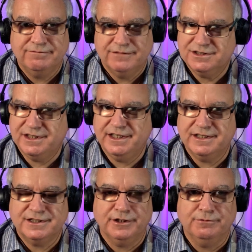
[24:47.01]
See you
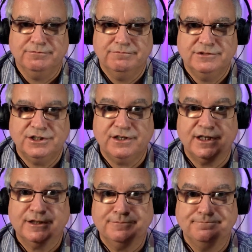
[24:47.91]
soon.
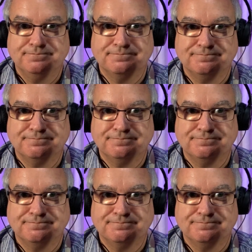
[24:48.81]
Ta-ra!